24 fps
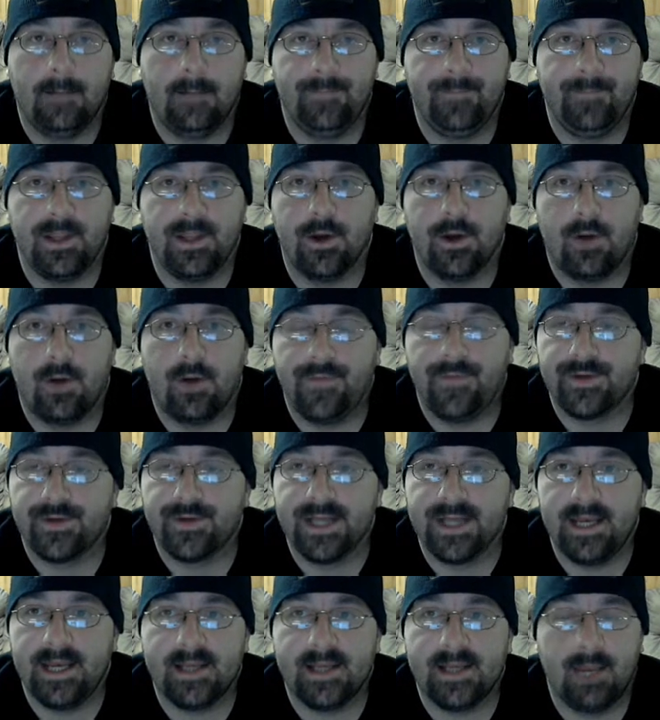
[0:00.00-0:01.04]
If there's
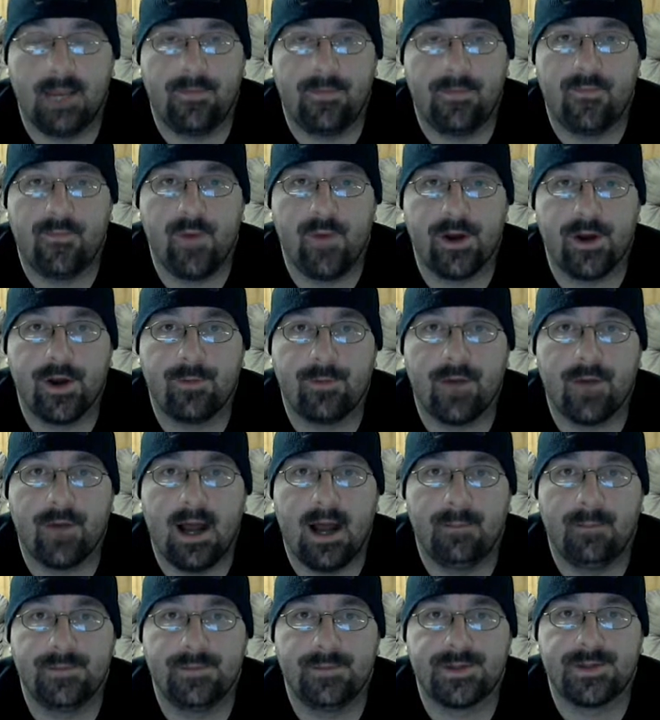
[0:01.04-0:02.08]
any type of weird
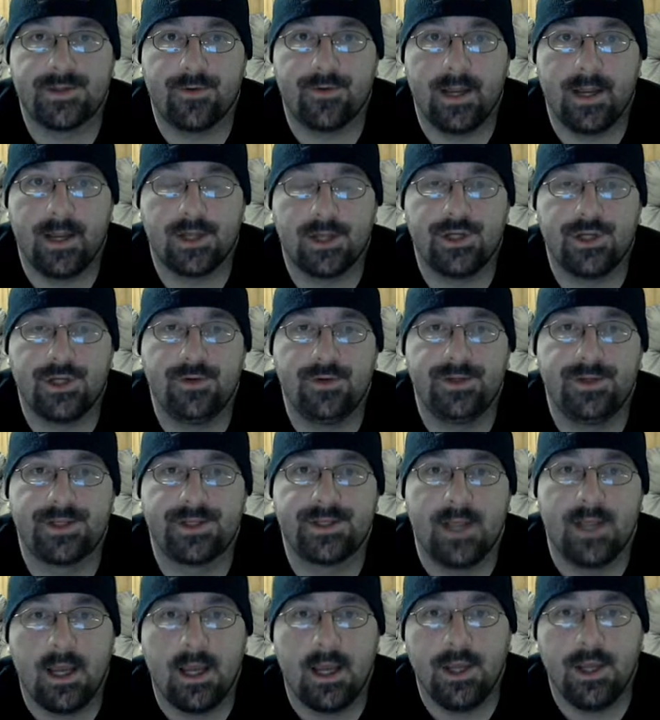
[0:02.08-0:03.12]
problems or issues,
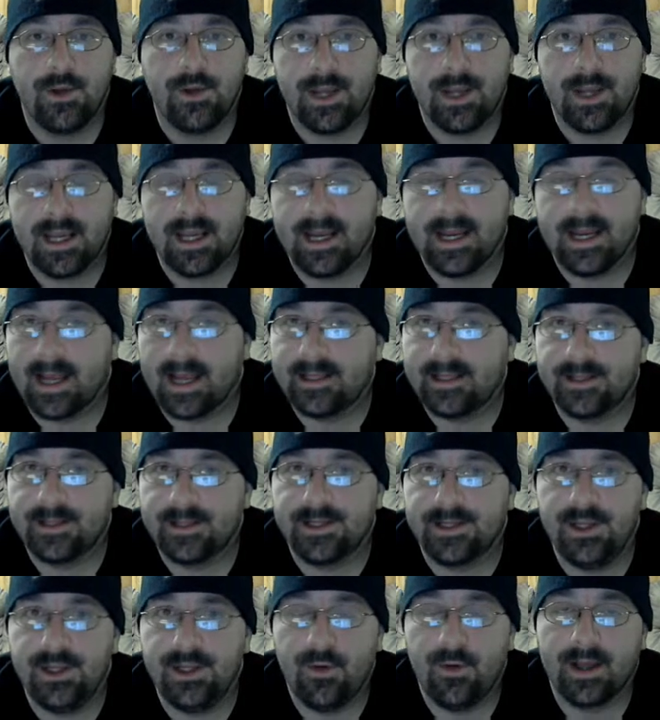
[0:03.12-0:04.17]
you can connect it
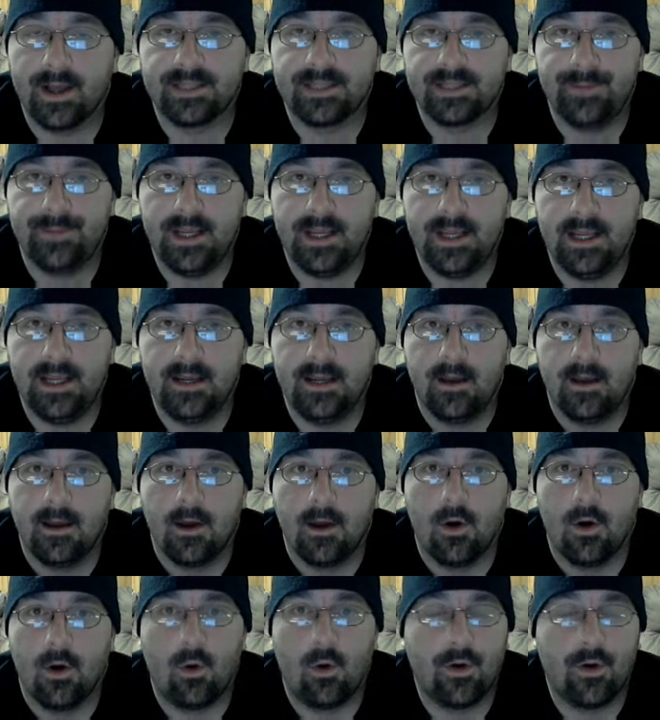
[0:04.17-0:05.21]
to USB
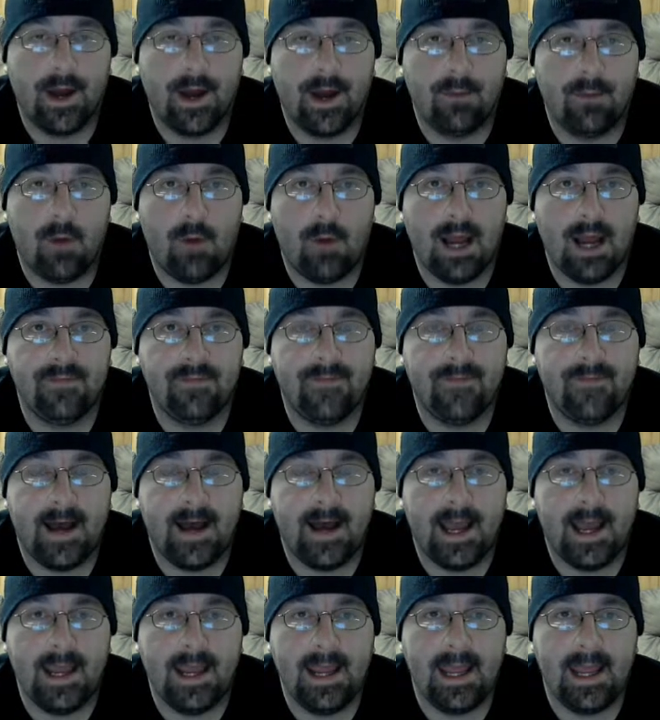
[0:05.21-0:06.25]
or on
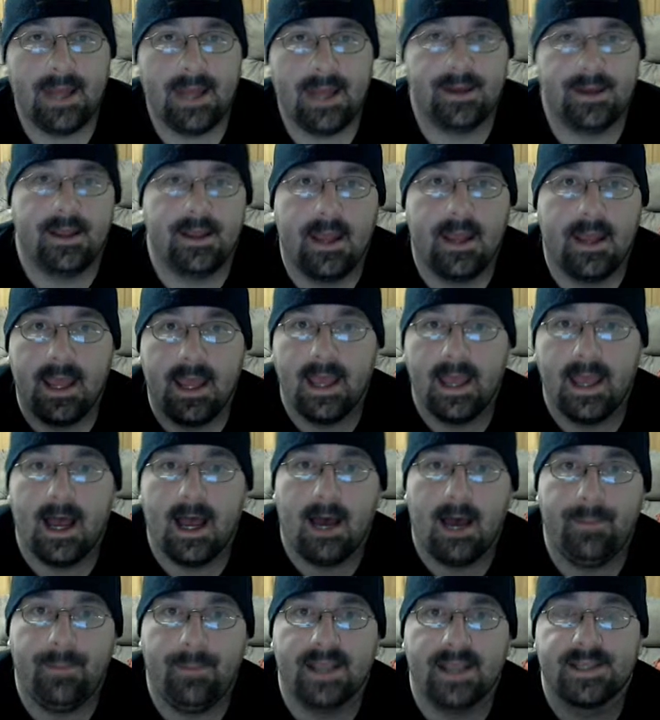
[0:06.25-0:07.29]
Wi-Fi and
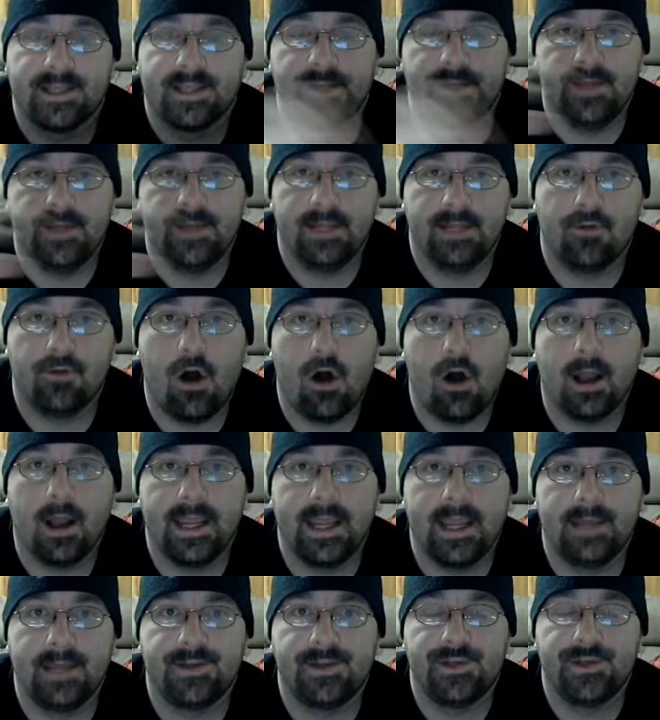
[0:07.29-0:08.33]
basically log
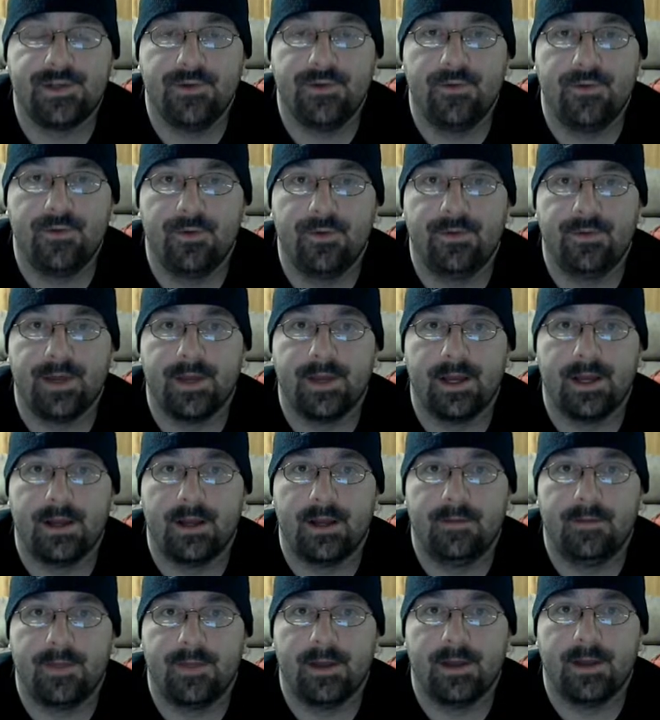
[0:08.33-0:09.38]
into
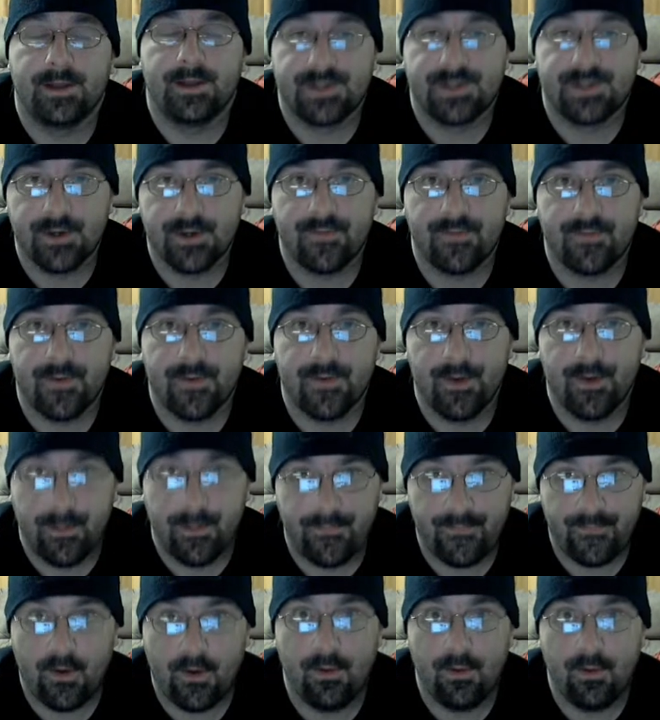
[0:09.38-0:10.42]
the server, the
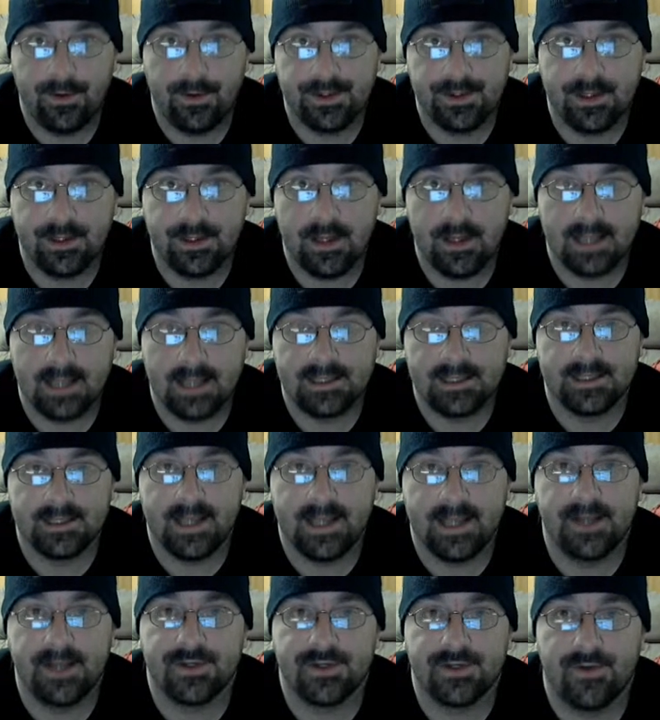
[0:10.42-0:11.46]
phone's
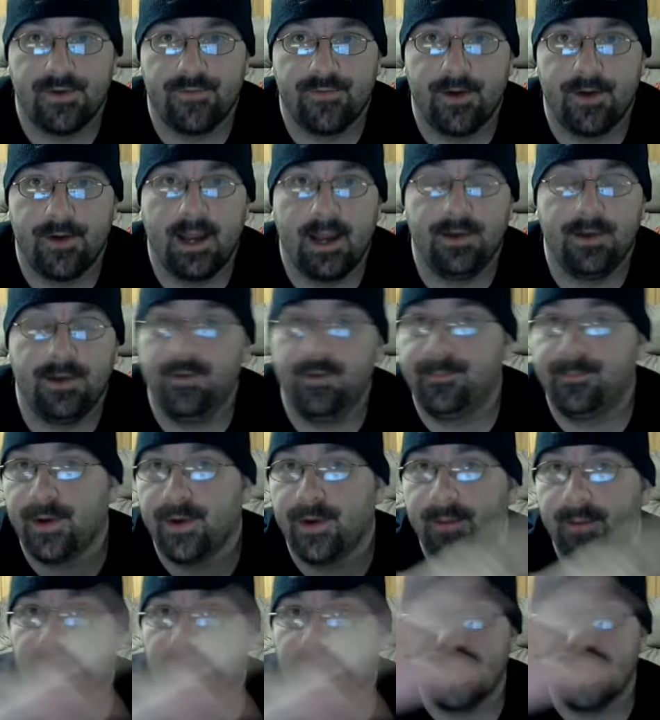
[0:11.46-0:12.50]
SSH server, and you
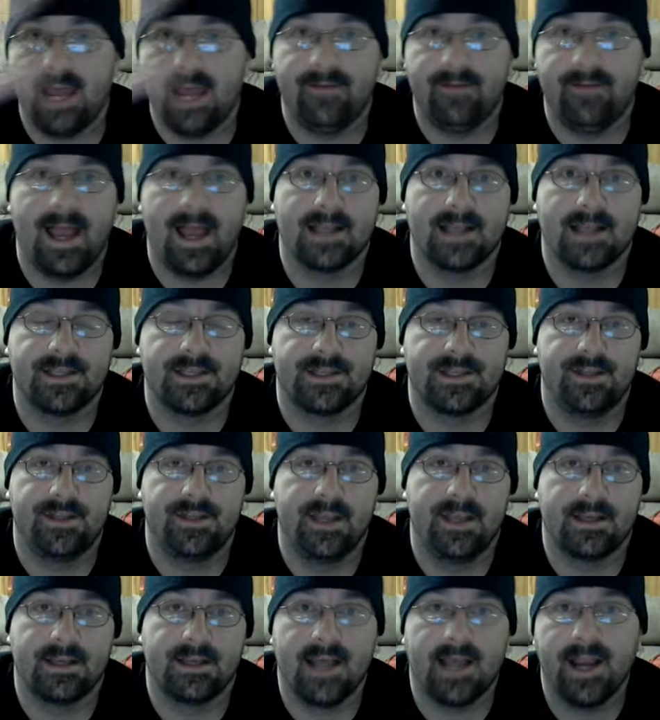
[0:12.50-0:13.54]
pretty much have access to
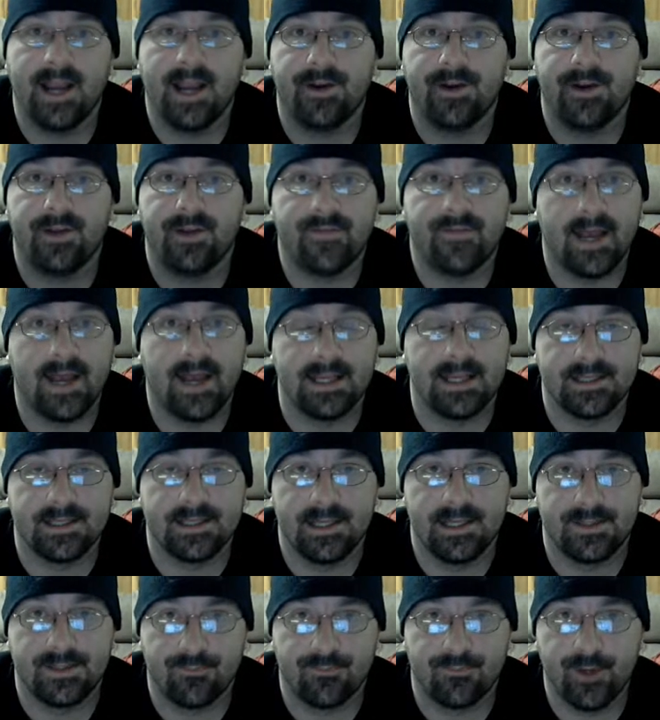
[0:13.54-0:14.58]
the entire device.
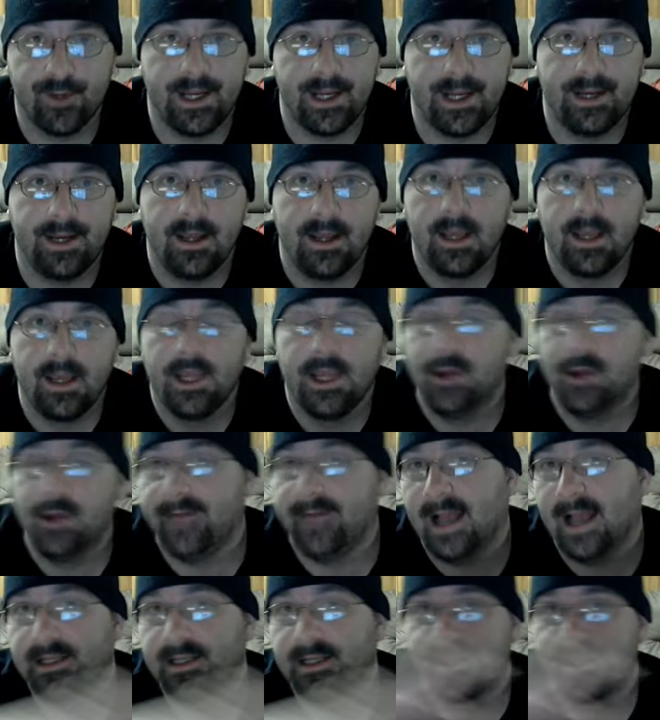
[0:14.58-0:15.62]
It's rooted, you have
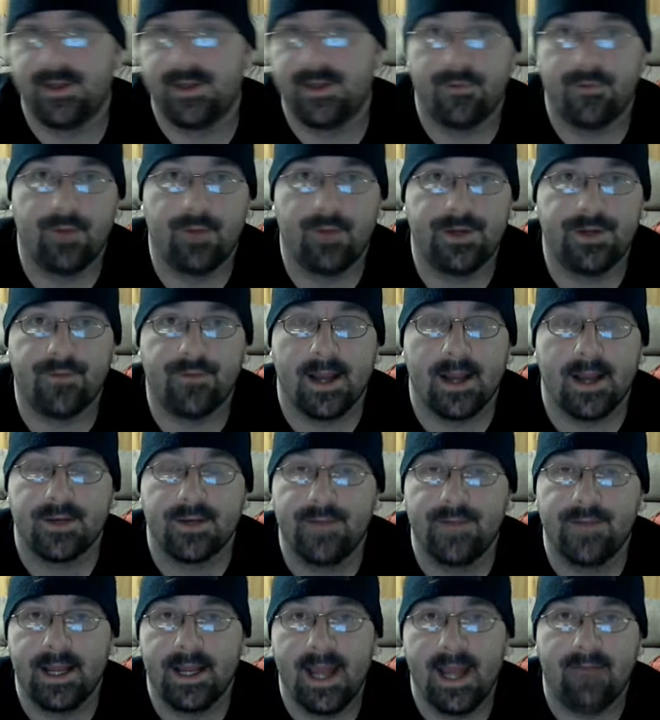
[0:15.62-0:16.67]
access to the root
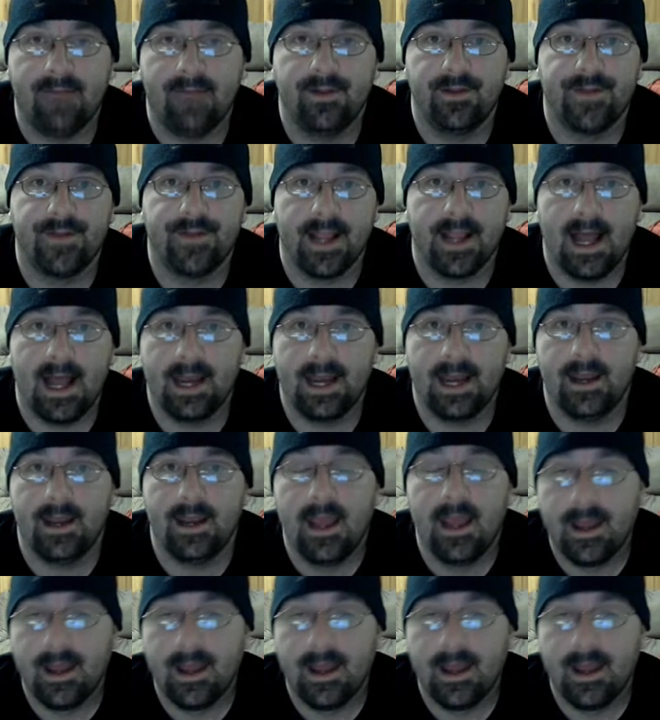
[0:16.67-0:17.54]
directory and everything on it.